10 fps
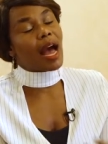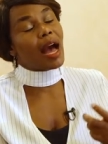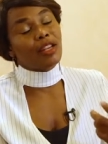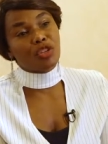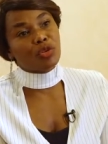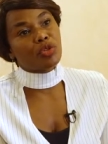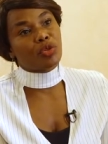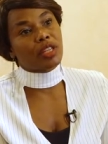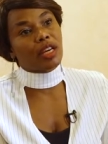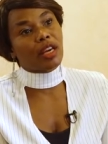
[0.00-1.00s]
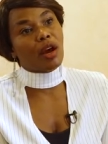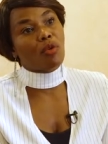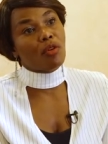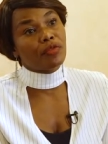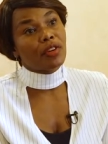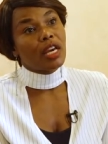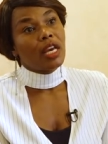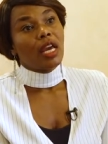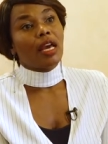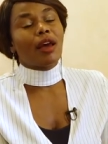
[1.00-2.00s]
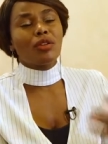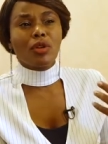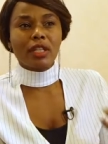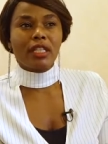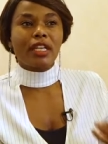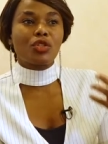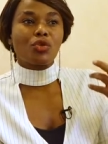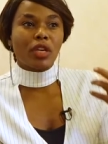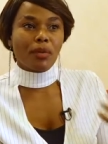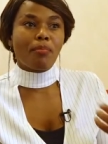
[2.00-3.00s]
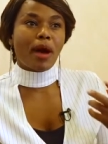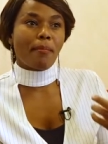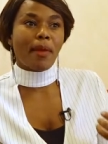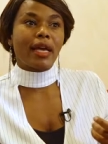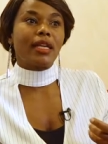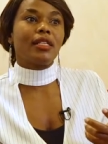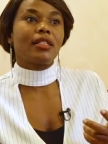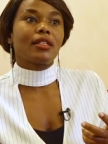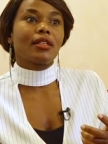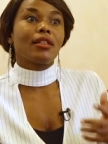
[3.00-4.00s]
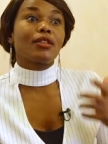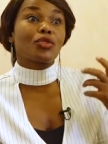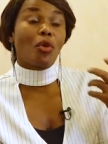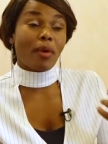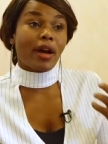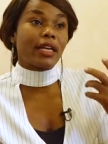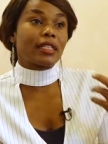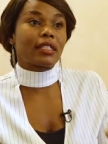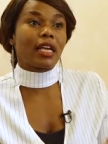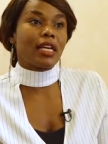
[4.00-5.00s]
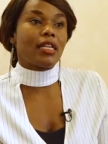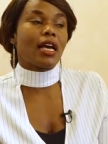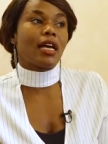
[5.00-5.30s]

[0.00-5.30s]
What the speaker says: I had children to take care of. And I also needed to keep my mind sober and sane.